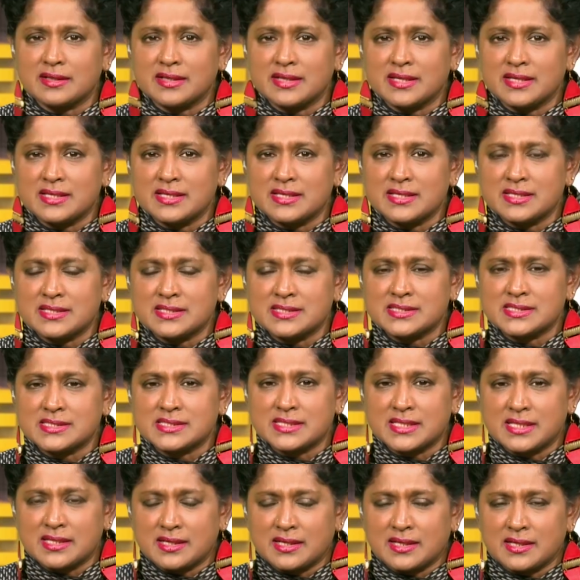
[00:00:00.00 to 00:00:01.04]
is
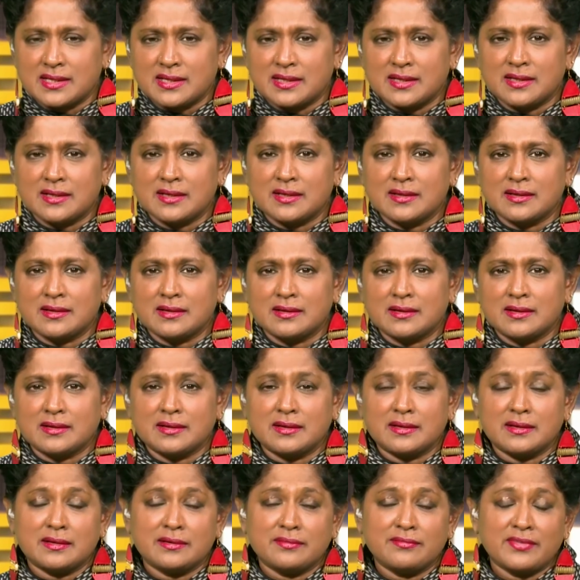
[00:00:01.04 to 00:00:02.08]
uh,
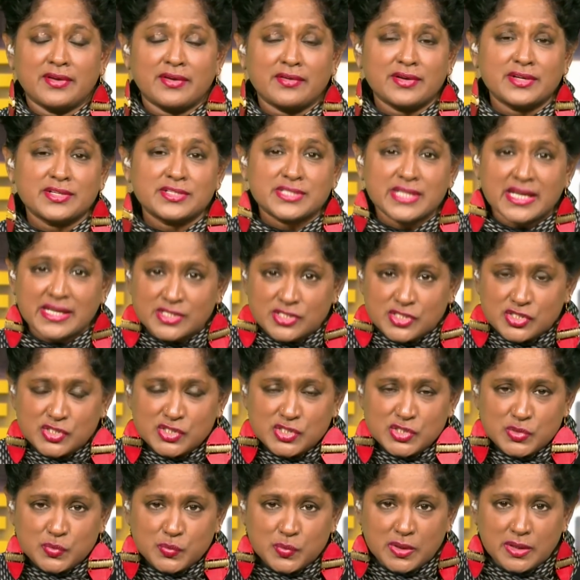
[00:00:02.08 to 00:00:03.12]
a very
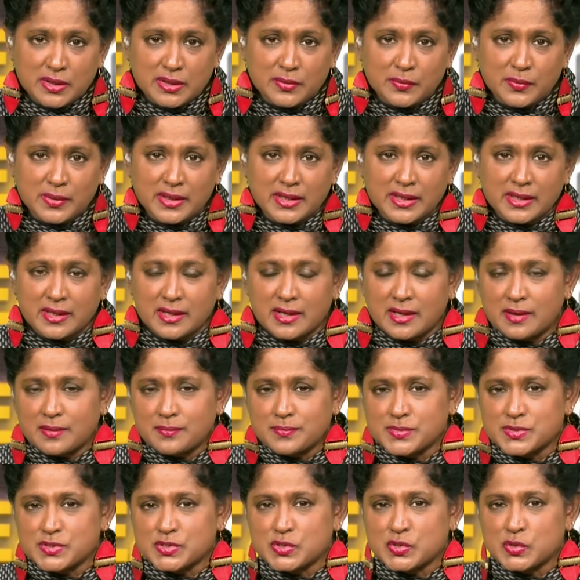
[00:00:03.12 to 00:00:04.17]
dangerous one when it
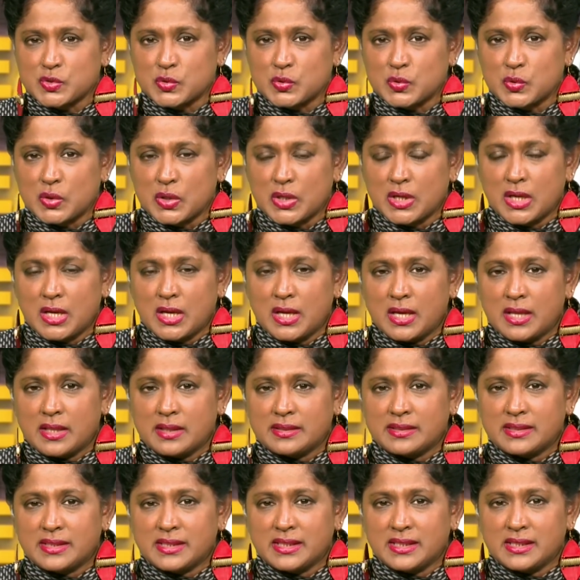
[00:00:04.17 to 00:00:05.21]
comes to
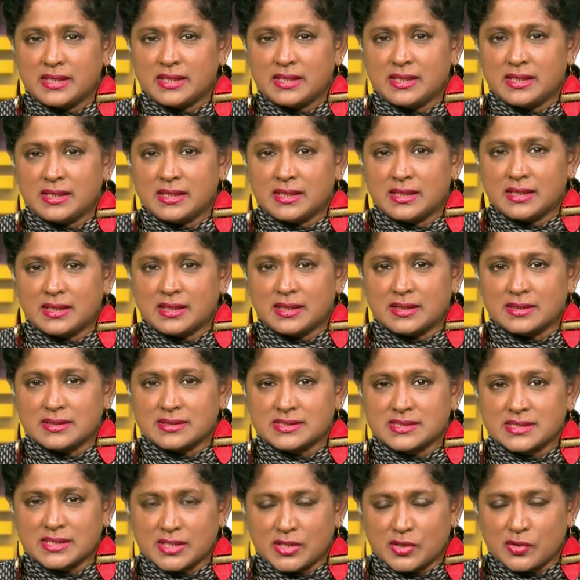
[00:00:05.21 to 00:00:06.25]
the uh,
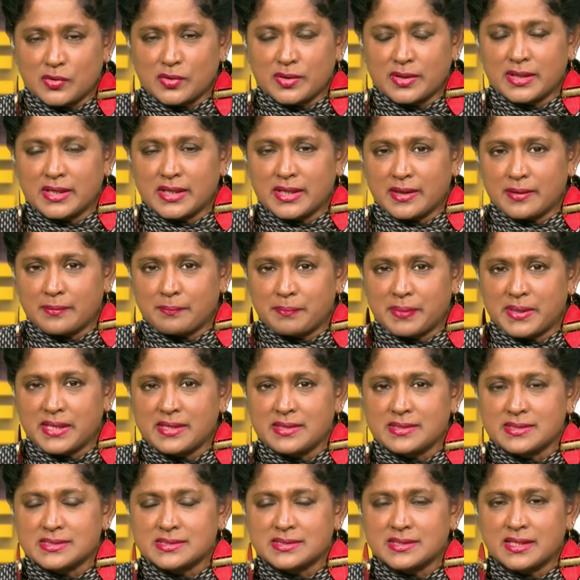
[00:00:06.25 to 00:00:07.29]
security and
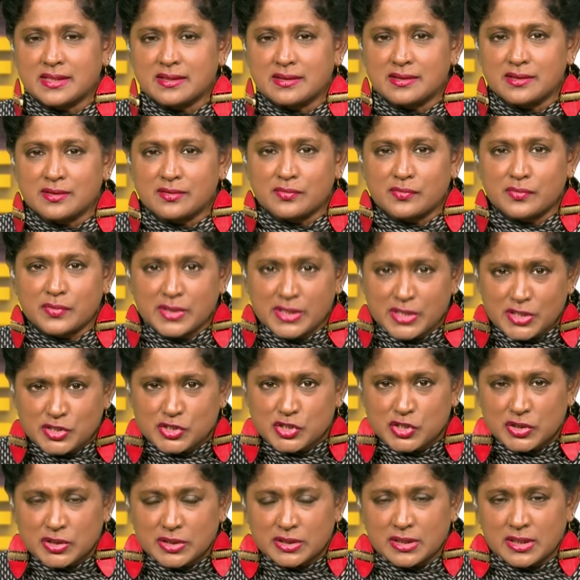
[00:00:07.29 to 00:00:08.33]
peace in the
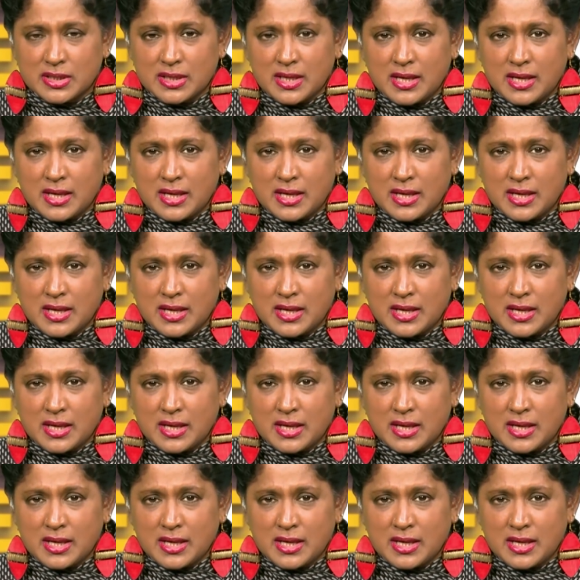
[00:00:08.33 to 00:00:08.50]
region.